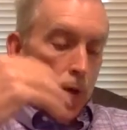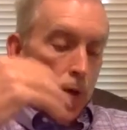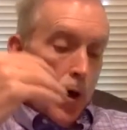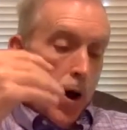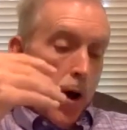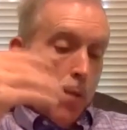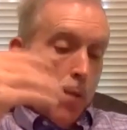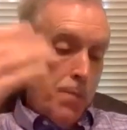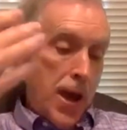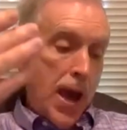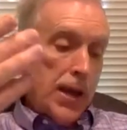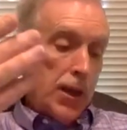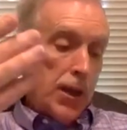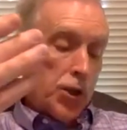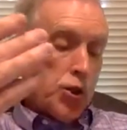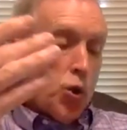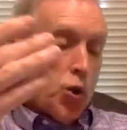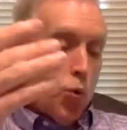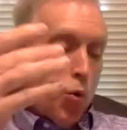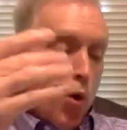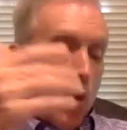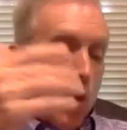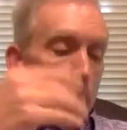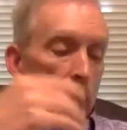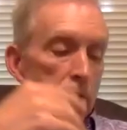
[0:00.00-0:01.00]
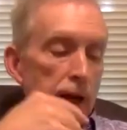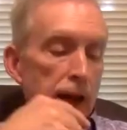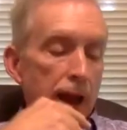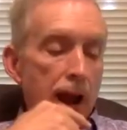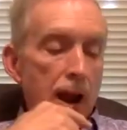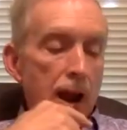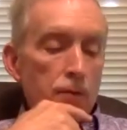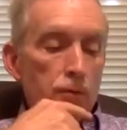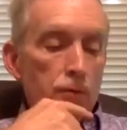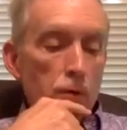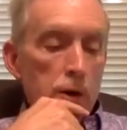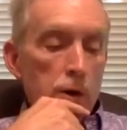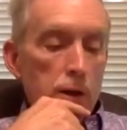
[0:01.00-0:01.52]
A man is quoted, an
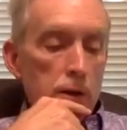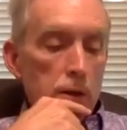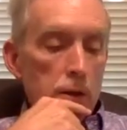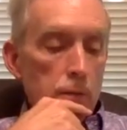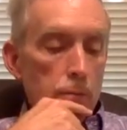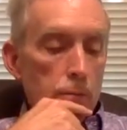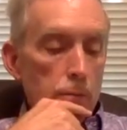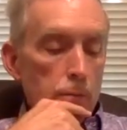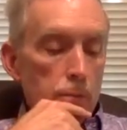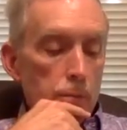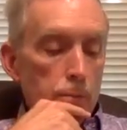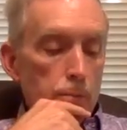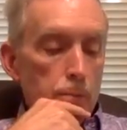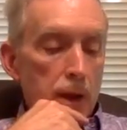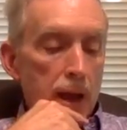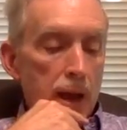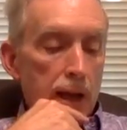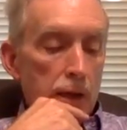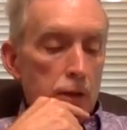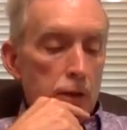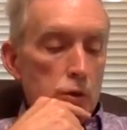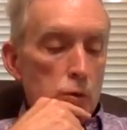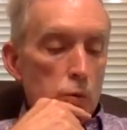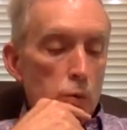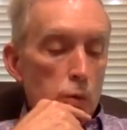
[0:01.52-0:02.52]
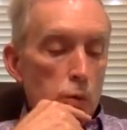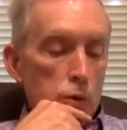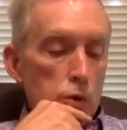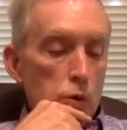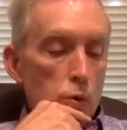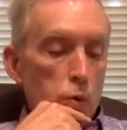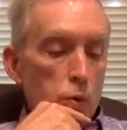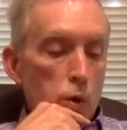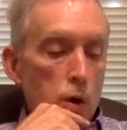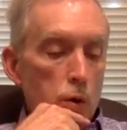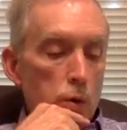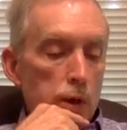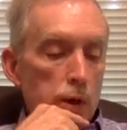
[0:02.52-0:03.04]
African man was
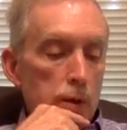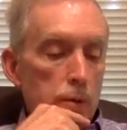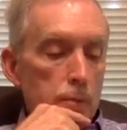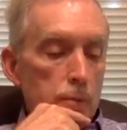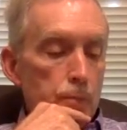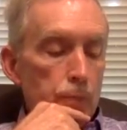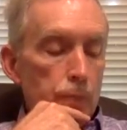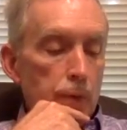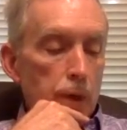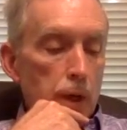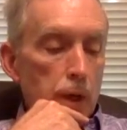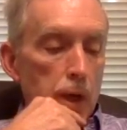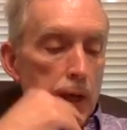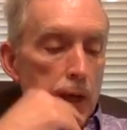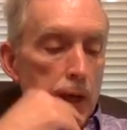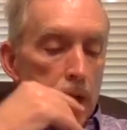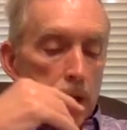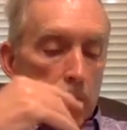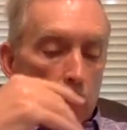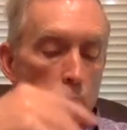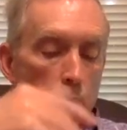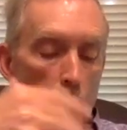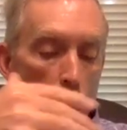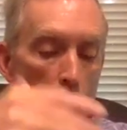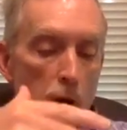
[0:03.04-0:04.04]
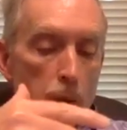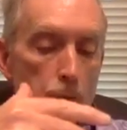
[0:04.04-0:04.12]
quoted. He grew